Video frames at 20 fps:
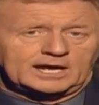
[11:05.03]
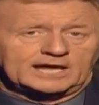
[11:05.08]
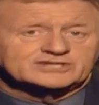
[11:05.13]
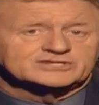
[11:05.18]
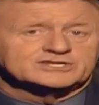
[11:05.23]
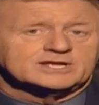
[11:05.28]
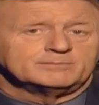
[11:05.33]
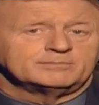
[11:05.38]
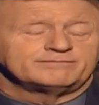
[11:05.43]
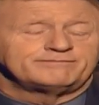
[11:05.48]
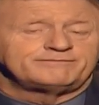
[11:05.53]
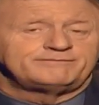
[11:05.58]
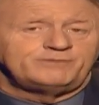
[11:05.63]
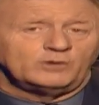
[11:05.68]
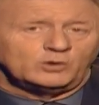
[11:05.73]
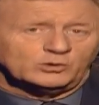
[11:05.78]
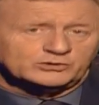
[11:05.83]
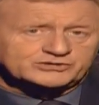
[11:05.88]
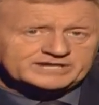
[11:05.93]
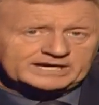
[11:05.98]
it's number
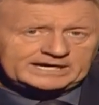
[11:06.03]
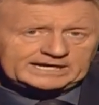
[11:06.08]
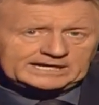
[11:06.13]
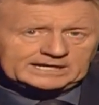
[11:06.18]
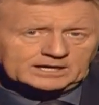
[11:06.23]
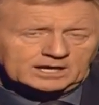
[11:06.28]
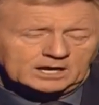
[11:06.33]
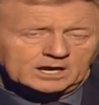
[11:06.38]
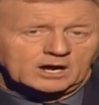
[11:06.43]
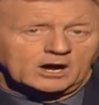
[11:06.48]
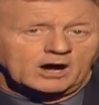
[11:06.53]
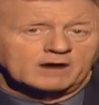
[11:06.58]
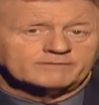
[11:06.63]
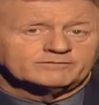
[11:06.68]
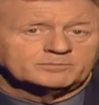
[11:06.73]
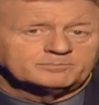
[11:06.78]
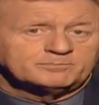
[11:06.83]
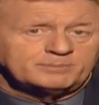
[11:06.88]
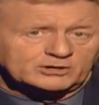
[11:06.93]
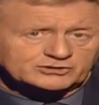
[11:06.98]
14
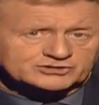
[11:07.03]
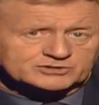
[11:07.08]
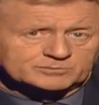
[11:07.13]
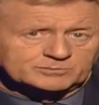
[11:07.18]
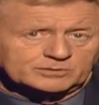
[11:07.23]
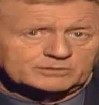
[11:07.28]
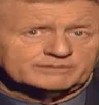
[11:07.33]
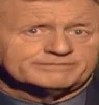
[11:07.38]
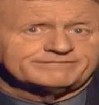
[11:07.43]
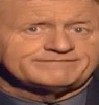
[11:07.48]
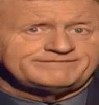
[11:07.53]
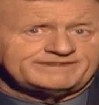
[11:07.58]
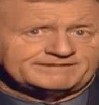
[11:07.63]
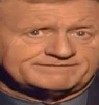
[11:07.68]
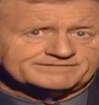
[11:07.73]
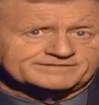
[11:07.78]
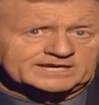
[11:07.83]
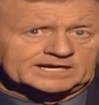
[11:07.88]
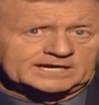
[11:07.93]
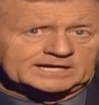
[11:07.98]
of a possible
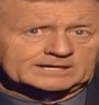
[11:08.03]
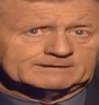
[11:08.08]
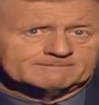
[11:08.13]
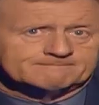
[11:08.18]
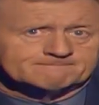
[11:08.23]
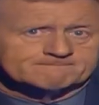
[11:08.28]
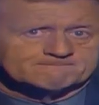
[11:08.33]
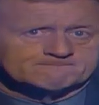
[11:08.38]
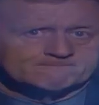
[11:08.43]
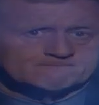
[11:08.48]
15.